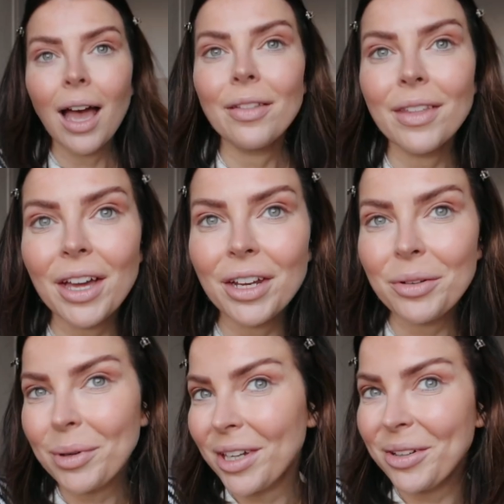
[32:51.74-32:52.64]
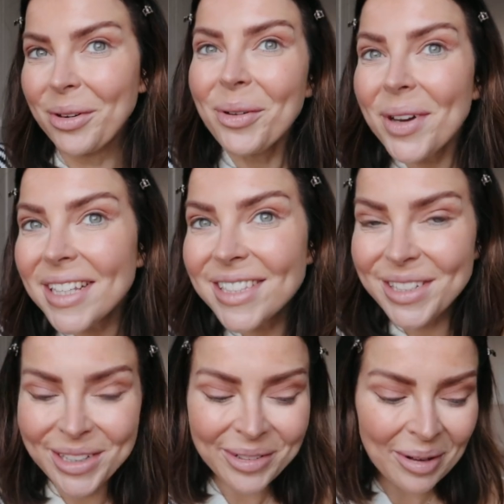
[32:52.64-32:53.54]
And then what I always
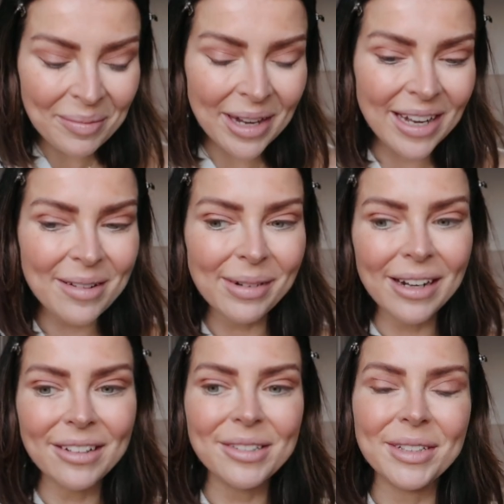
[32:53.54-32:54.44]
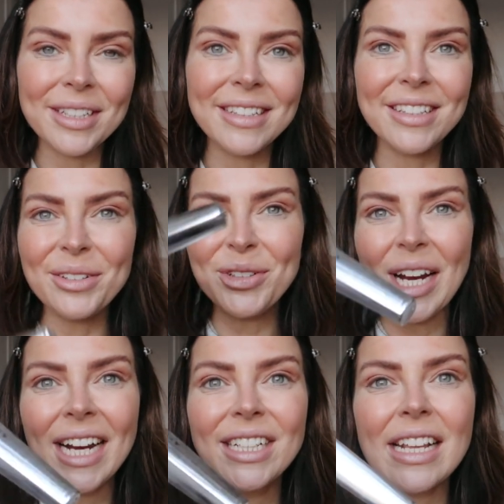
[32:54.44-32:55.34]
do on my eyebrows, which is so
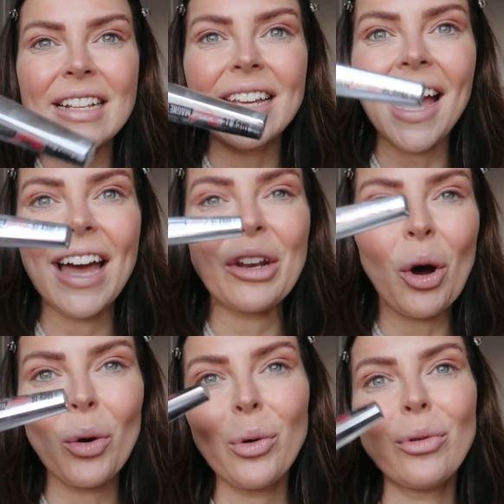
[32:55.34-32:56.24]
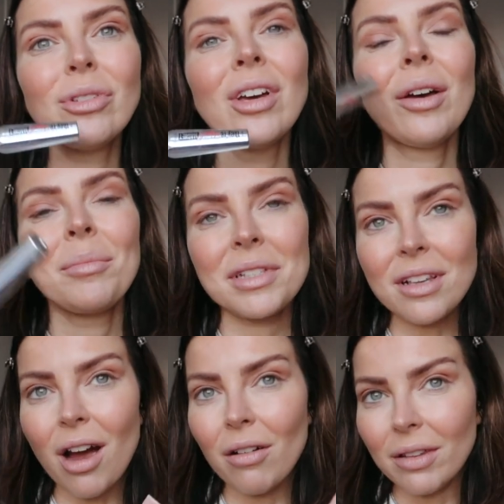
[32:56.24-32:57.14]
strange, is I get an old
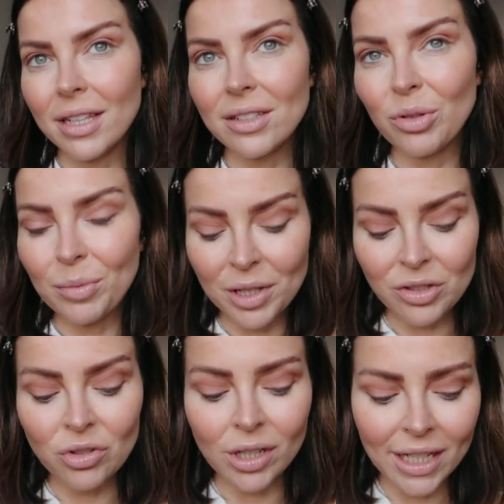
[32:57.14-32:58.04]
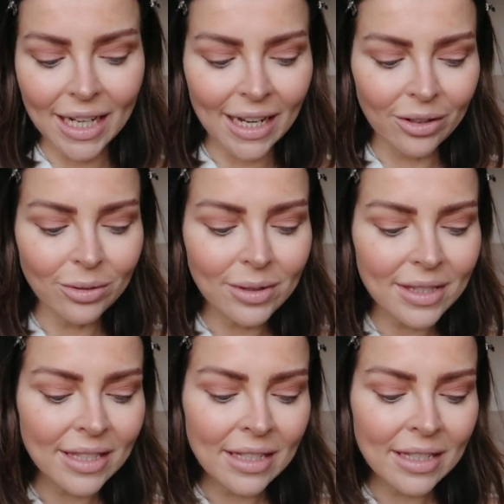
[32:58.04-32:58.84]
mascara that's almost drained out.